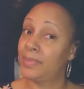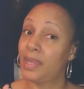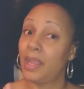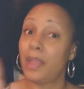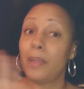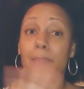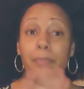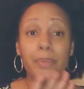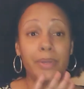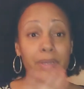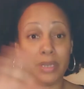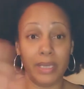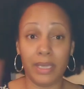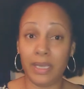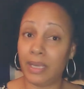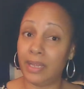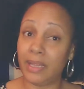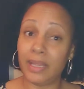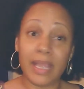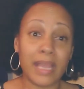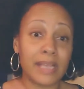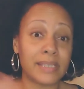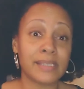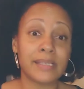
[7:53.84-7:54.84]
but
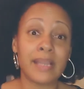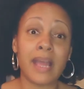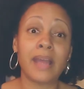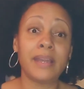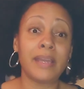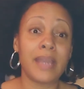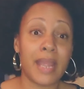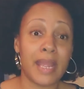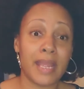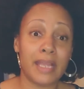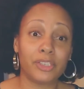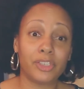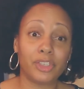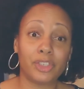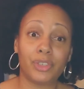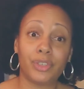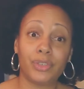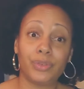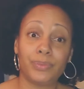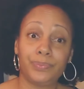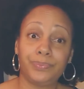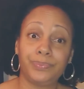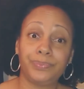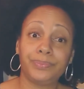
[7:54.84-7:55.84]
that's not
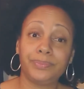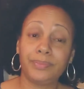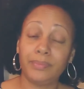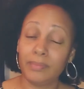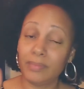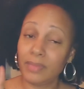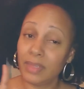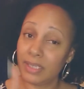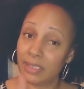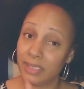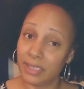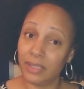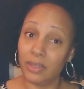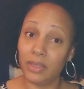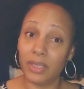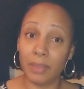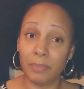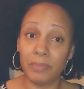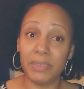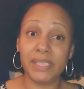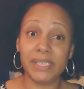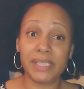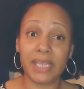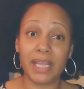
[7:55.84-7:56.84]
national. So let
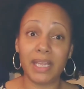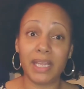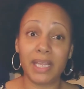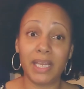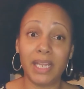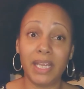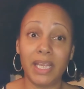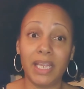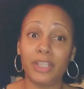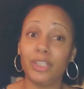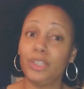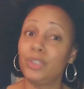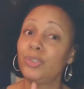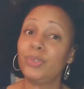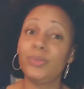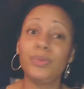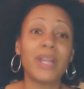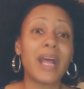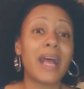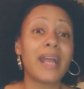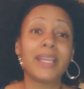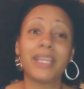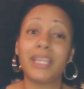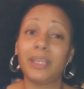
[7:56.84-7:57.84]
me say that again. You do
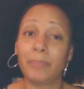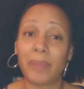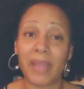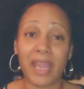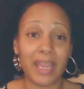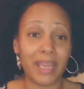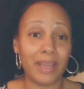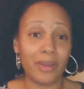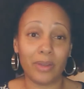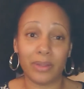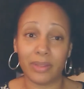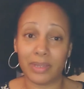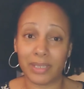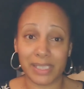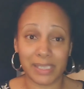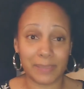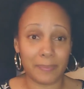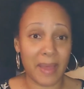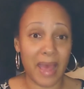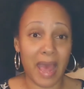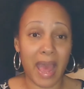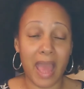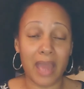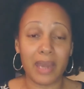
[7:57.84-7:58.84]
not get paid on the
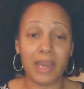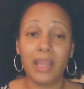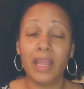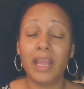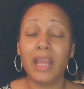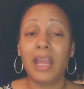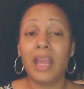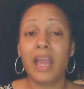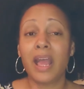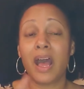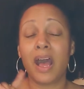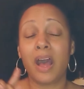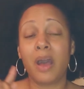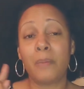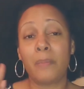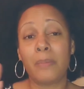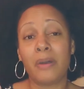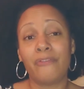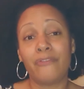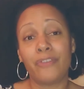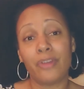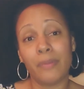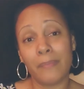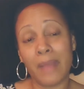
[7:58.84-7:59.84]
spot.
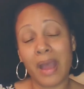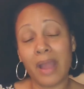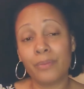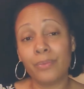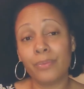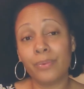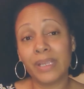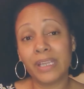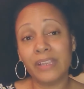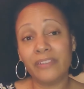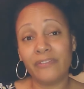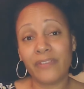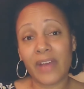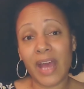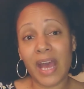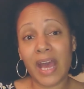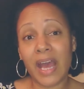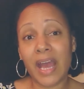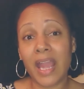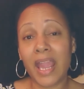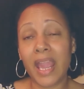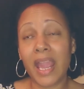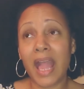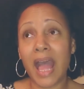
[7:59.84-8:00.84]
For my
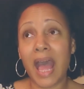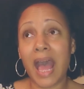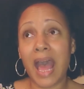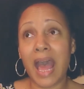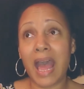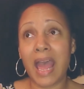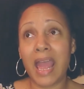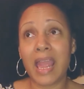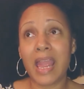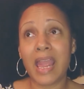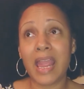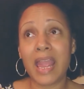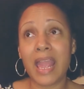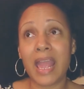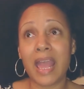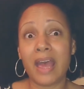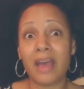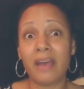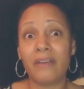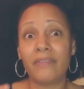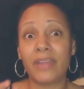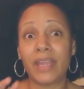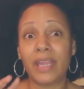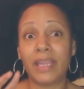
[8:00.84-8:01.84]
refi, I
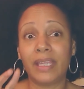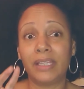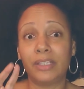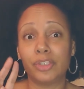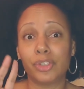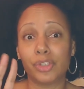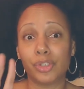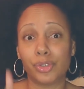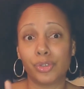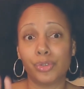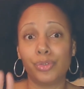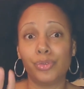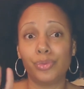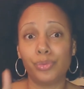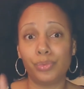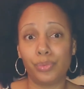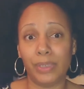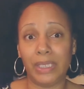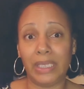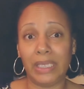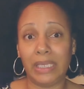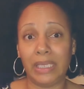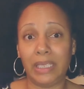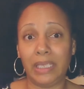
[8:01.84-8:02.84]
have a
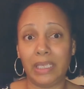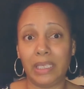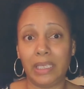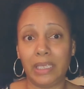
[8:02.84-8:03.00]
2-week,